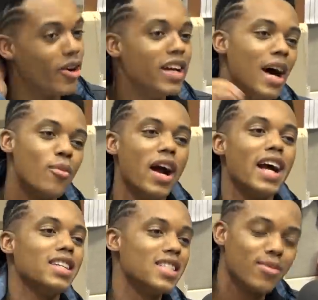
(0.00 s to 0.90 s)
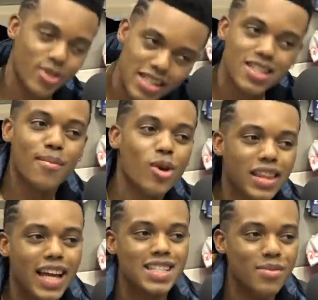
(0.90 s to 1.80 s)
or he got more acting chops, or he's done more
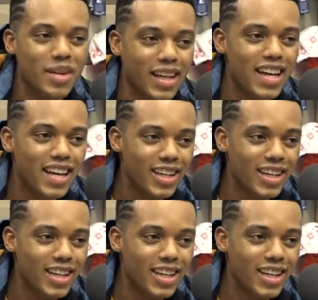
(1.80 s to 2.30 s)
things than me.